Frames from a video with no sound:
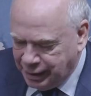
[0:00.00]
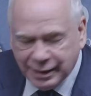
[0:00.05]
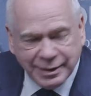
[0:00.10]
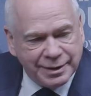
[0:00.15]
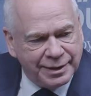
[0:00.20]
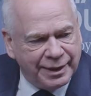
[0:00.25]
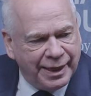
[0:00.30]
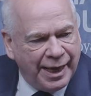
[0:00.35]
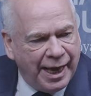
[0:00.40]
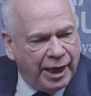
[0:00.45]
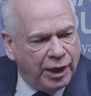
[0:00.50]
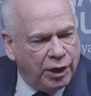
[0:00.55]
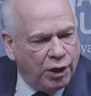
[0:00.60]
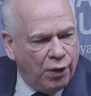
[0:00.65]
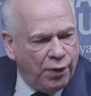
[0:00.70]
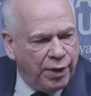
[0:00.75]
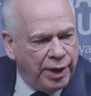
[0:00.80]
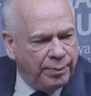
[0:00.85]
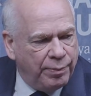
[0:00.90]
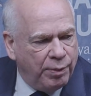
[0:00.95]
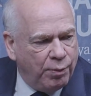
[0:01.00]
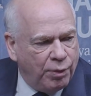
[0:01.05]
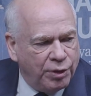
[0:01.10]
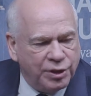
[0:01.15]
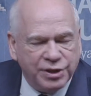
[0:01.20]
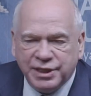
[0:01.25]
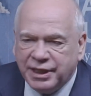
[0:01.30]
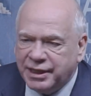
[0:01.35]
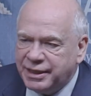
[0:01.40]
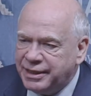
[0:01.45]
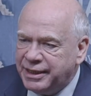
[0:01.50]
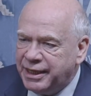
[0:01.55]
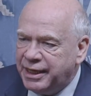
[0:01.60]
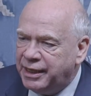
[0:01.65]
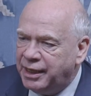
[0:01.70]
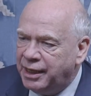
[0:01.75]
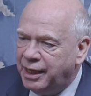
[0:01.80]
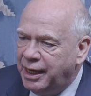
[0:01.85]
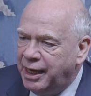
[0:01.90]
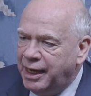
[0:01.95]
to get going, but once it did,
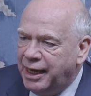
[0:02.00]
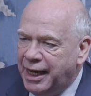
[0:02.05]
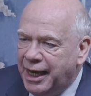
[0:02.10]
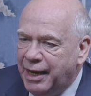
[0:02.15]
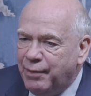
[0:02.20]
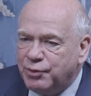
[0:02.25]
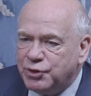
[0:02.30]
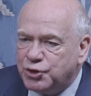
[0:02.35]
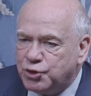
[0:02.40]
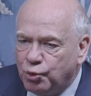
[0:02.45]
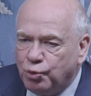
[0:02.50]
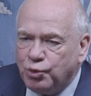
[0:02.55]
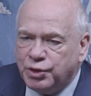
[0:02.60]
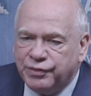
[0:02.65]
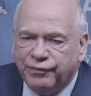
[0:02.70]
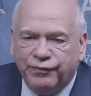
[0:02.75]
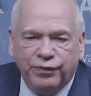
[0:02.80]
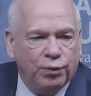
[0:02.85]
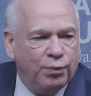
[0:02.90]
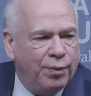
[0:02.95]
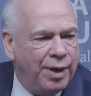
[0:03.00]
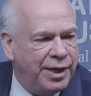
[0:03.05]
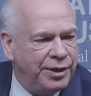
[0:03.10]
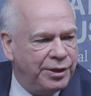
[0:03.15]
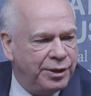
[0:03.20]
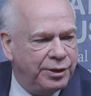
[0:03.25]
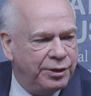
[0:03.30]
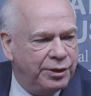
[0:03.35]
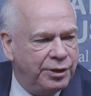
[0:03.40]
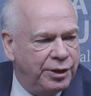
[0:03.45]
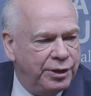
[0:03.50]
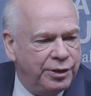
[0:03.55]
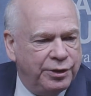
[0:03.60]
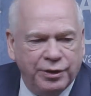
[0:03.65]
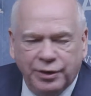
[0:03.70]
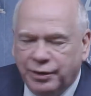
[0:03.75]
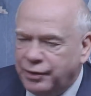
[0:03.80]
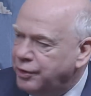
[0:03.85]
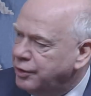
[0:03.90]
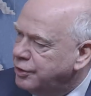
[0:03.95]
it was sort of the way that the,
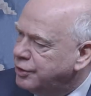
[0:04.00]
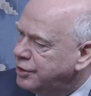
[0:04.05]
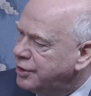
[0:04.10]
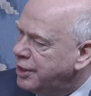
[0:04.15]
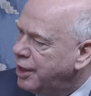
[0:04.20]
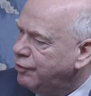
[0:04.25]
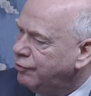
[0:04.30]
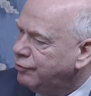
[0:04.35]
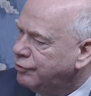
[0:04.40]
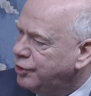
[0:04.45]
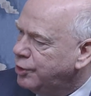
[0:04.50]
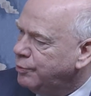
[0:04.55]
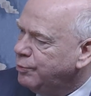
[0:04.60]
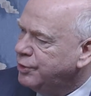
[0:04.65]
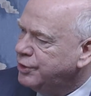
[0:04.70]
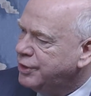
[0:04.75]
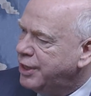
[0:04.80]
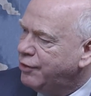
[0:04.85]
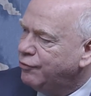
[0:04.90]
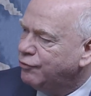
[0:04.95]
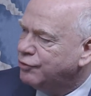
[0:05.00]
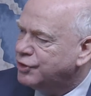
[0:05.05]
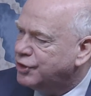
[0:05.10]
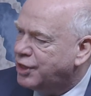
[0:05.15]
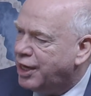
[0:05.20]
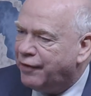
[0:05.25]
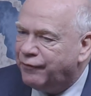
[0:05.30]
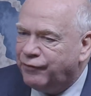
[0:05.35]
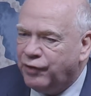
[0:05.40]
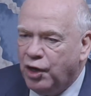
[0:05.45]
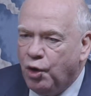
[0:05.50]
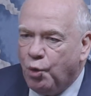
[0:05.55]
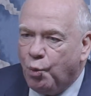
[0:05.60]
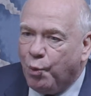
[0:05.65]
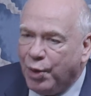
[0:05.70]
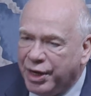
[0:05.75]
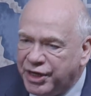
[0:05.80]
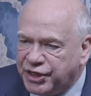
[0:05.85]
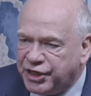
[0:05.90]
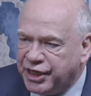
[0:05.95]
the, the Gen German General Staff
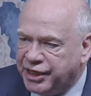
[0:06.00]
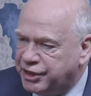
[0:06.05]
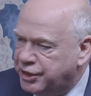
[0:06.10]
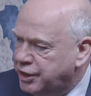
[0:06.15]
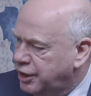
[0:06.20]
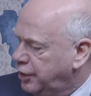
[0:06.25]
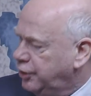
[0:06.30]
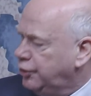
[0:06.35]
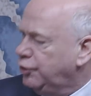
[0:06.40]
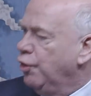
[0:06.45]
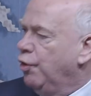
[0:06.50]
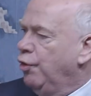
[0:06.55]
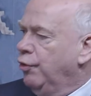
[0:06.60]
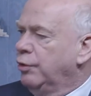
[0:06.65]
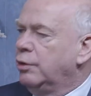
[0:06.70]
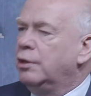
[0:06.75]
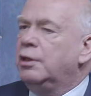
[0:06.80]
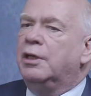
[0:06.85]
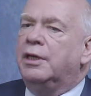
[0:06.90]
wished it had gone